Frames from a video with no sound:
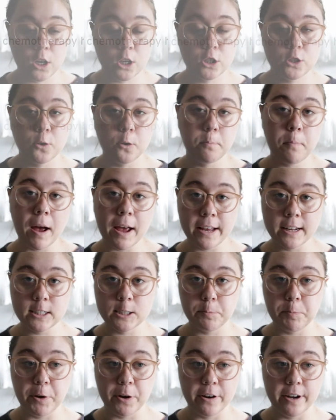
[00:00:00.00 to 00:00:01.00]
So in my
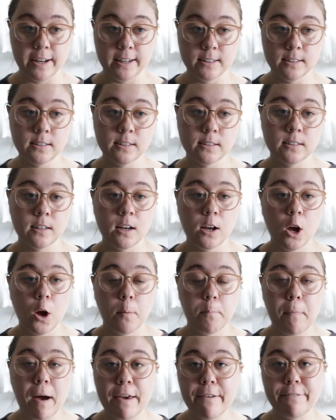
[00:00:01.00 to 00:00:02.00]
experience,
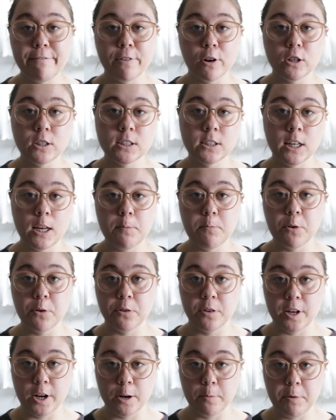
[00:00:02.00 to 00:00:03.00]
my first
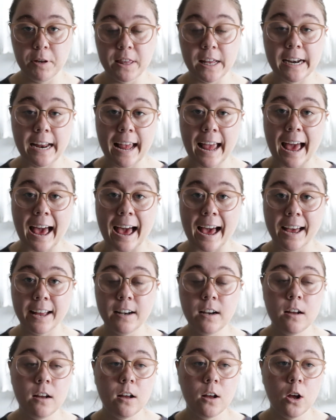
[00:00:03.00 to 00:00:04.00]
chemotherapy that I
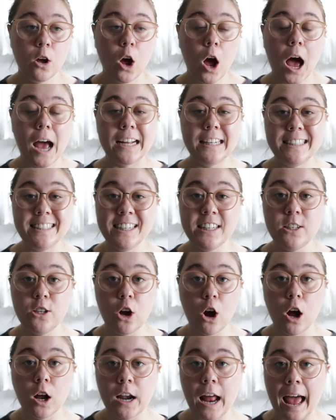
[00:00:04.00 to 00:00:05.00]
had, I did
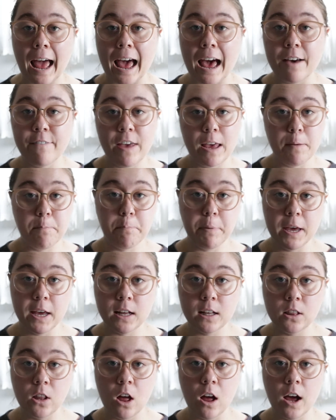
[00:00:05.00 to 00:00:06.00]
not have a
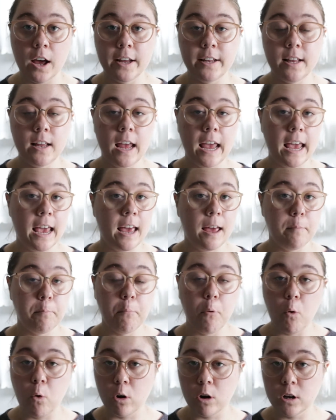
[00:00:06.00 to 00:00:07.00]
PICC line, a
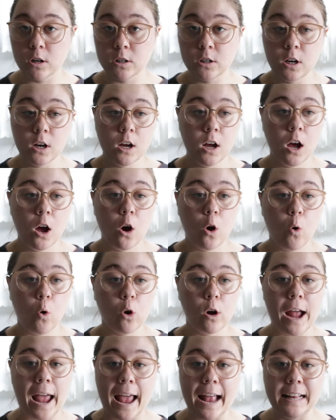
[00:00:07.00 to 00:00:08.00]
port,
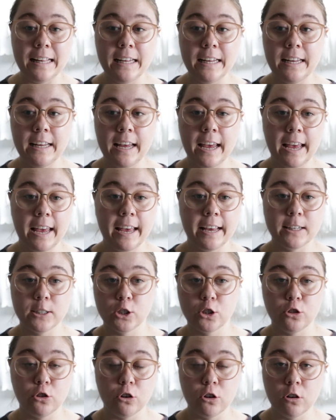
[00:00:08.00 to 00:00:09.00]
or any
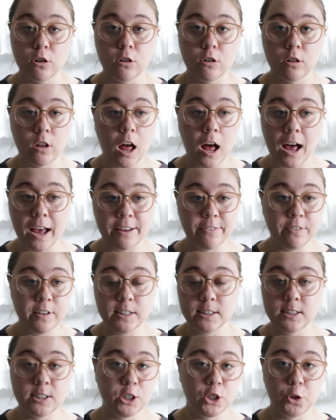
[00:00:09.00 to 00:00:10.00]
external IV
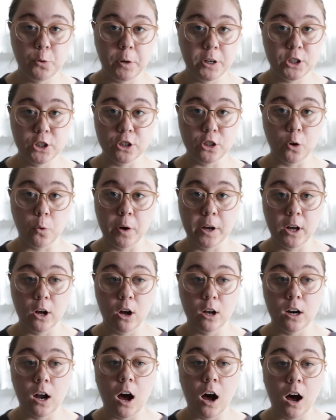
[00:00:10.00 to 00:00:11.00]
situation going
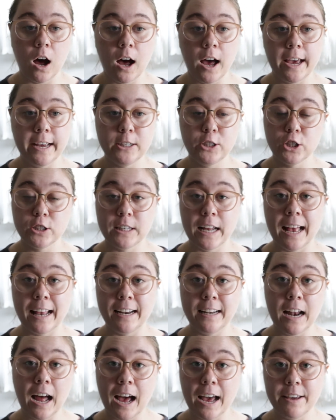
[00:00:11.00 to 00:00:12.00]
on. I just had
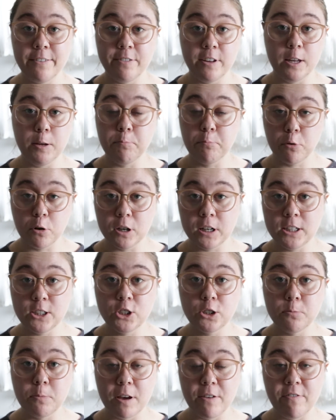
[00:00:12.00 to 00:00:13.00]
an IV put
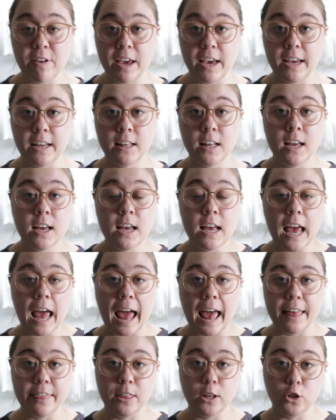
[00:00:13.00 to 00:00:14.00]
into my vein,
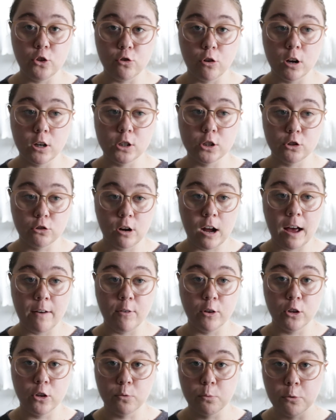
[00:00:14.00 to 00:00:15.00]
and the drugs
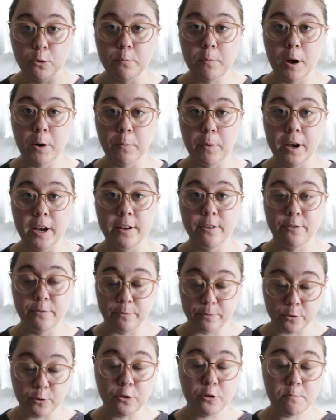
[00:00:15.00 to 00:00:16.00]
traveled through my
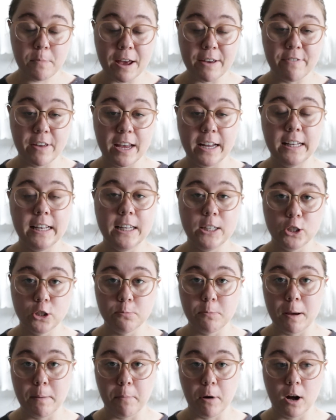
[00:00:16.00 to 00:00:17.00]
vein into
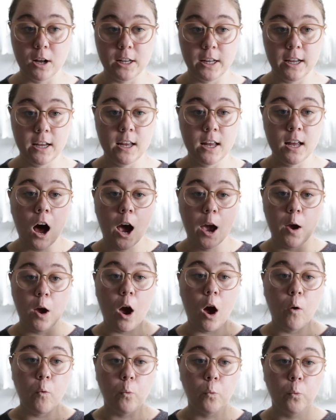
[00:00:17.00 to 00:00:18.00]
my body.
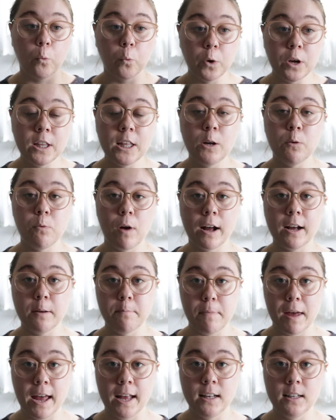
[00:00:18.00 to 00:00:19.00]
I really
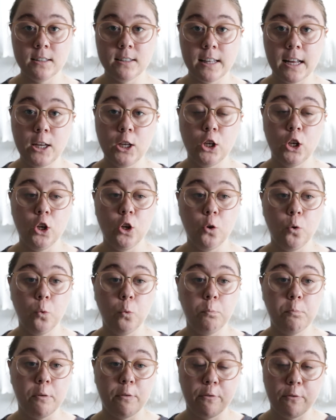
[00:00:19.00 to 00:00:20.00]
recommend that you,
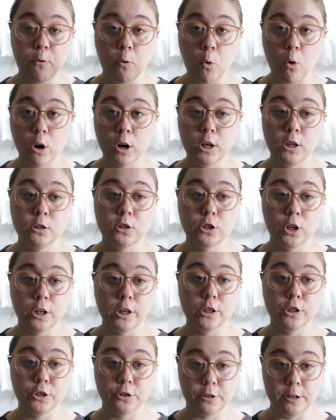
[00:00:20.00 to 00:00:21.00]
before you start
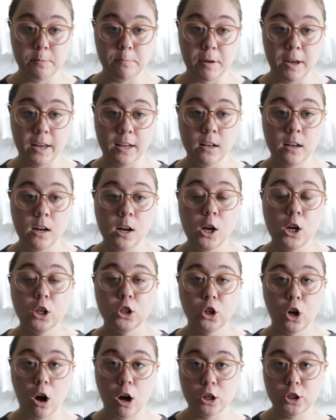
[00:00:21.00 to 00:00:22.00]
your treatment,
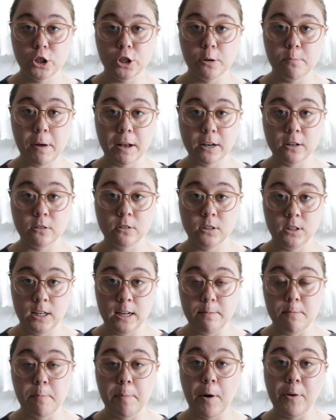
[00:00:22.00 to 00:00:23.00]
talk to your medical
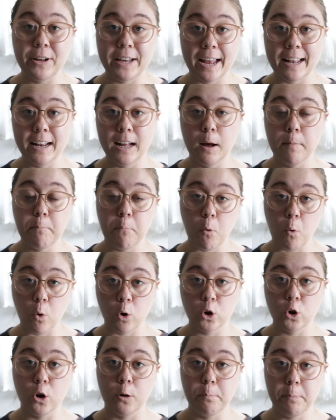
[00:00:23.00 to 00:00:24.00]
team about getting a
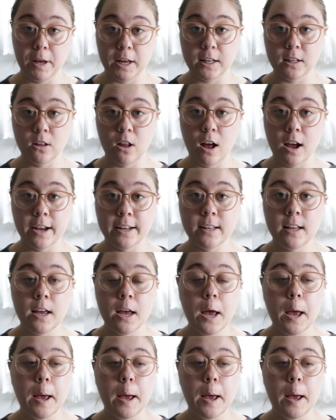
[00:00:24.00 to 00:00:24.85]
port or a PICC line,